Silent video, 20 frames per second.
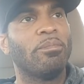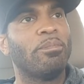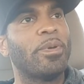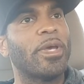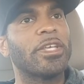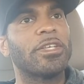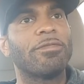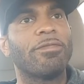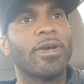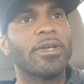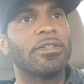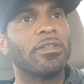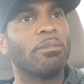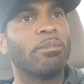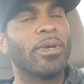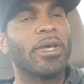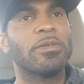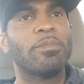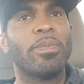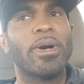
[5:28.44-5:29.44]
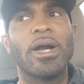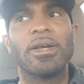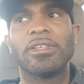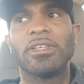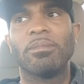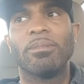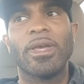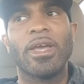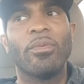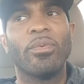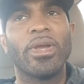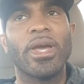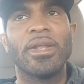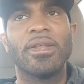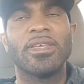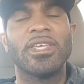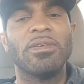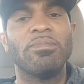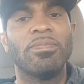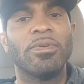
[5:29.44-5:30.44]
Best fight the best boxing, man. We got
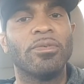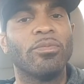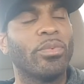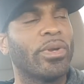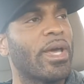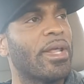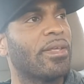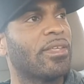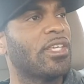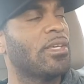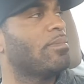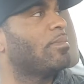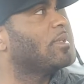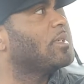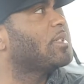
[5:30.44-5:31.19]
to keep it. We got to keep